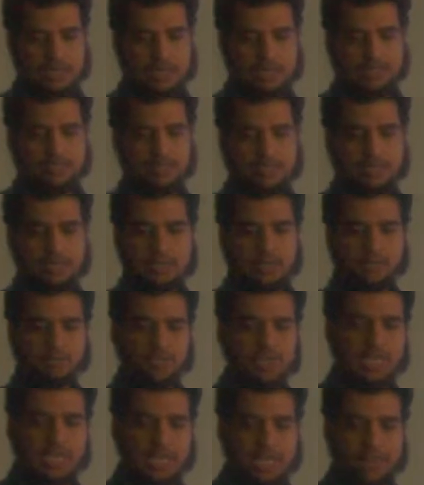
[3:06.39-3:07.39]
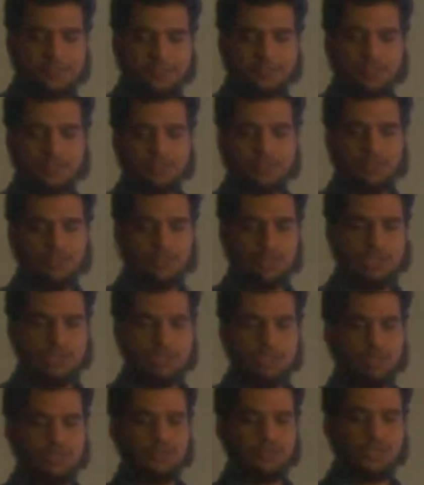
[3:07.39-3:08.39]
and we have
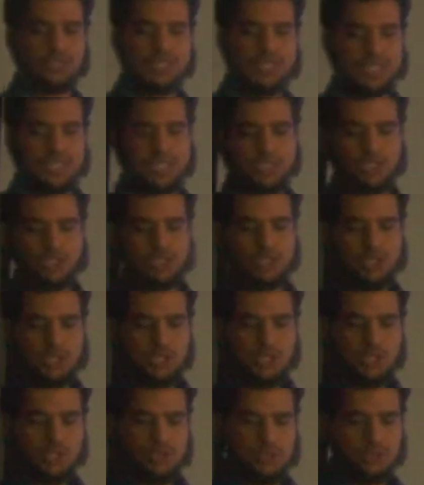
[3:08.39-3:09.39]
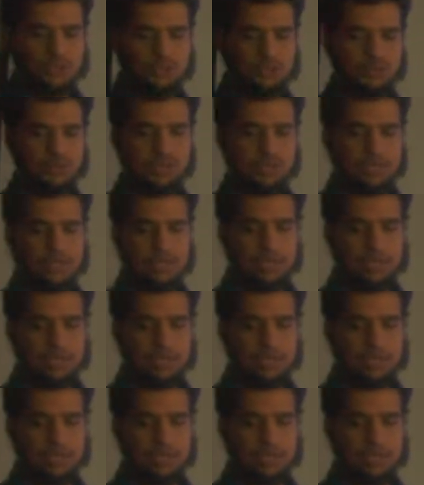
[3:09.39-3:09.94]
two stages to